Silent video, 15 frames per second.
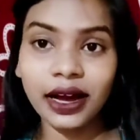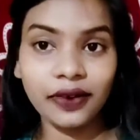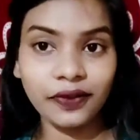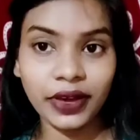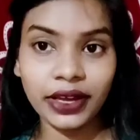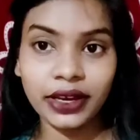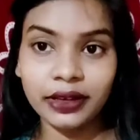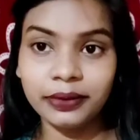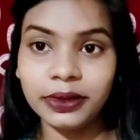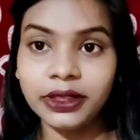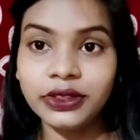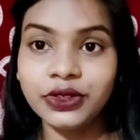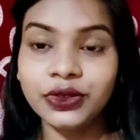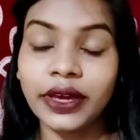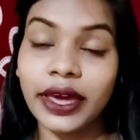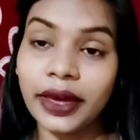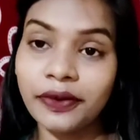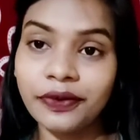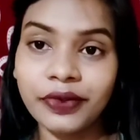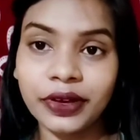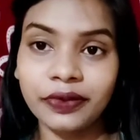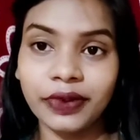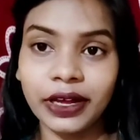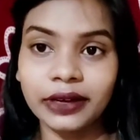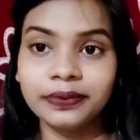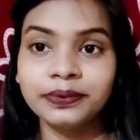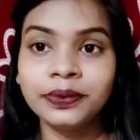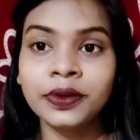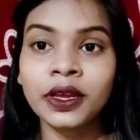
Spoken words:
available to everyone.